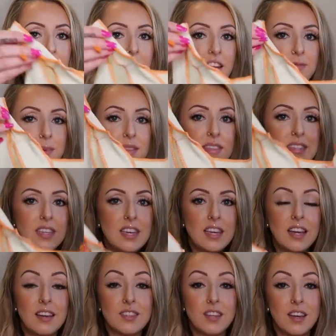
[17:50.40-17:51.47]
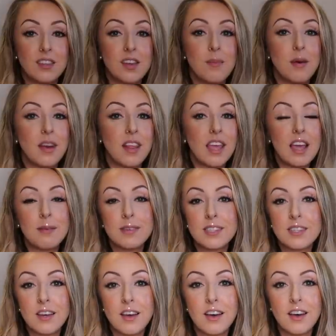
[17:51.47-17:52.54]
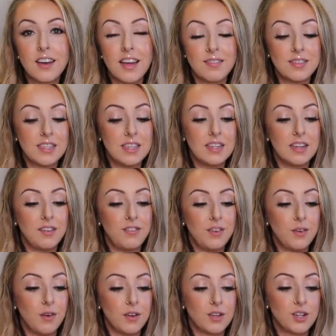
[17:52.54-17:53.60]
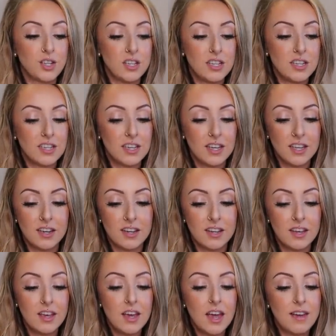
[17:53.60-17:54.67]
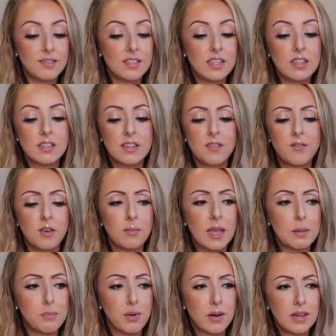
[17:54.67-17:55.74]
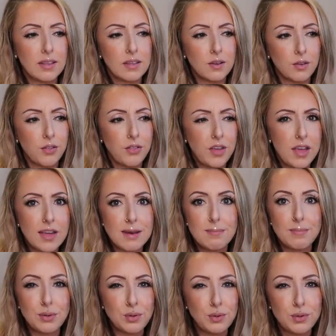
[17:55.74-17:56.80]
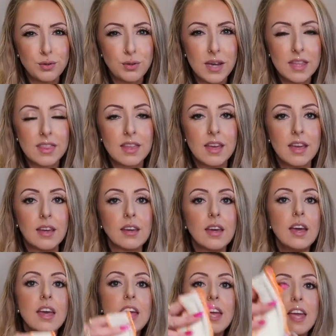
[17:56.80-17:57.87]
that I've been seeing. I saw some on Amazon, I've seen a few on Shein, I've seen some from like Pretty Little Thing and Boohoo, I think.